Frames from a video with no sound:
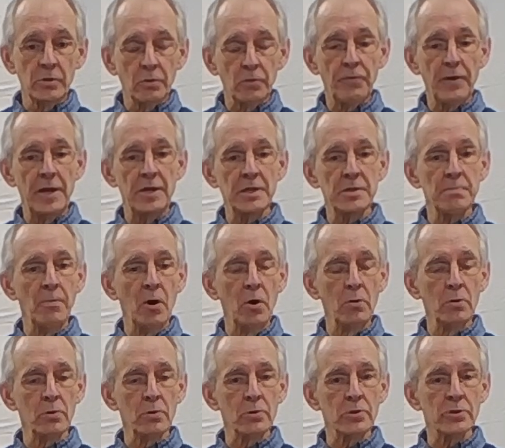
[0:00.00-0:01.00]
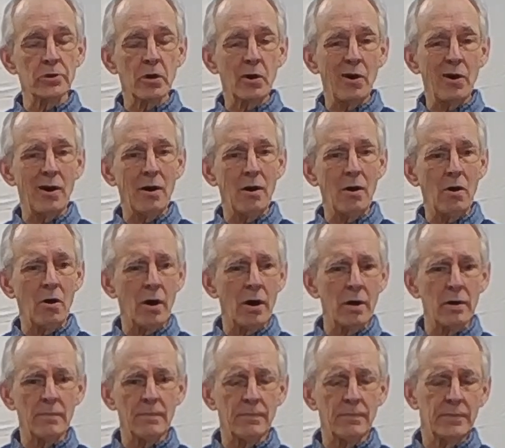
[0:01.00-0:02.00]
phase motors
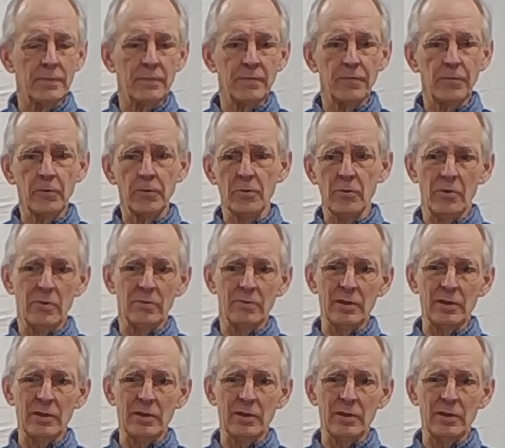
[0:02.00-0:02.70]
are for the